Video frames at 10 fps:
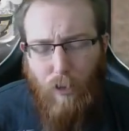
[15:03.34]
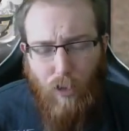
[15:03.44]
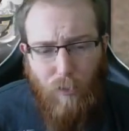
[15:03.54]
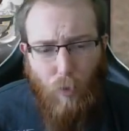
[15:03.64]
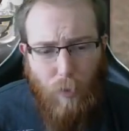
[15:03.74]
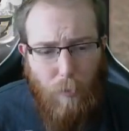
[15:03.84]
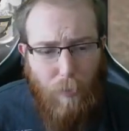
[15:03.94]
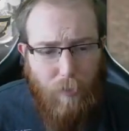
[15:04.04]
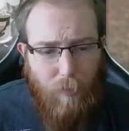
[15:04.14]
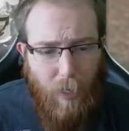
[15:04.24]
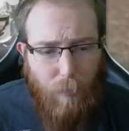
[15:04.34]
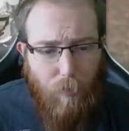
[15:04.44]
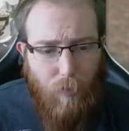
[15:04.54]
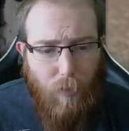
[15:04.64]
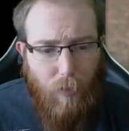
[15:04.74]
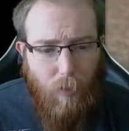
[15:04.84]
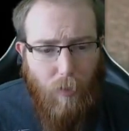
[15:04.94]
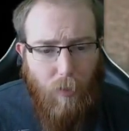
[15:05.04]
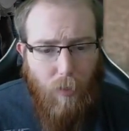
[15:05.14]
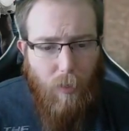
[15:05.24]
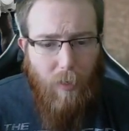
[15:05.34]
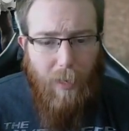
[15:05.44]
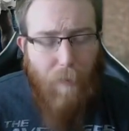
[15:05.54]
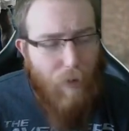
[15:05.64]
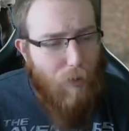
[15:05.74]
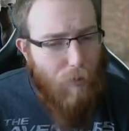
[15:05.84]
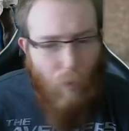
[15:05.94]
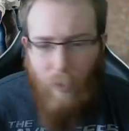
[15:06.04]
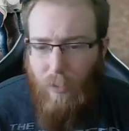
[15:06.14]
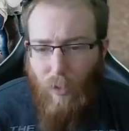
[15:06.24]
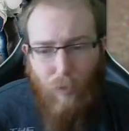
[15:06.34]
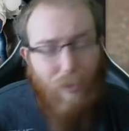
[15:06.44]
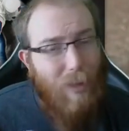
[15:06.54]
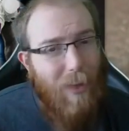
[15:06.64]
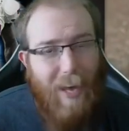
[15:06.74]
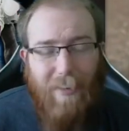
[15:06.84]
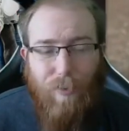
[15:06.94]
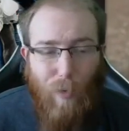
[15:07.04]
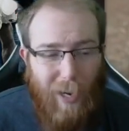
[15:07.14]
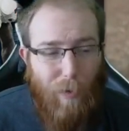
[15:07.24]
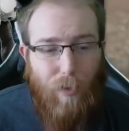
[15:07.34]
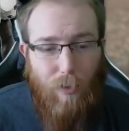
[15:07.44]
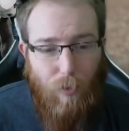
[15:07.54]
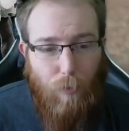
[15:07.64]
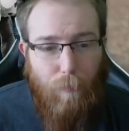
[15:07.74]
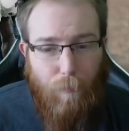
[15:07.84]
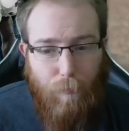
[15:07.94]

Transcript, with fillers: If you just want the big snipes. If you just want those, that is what I would do.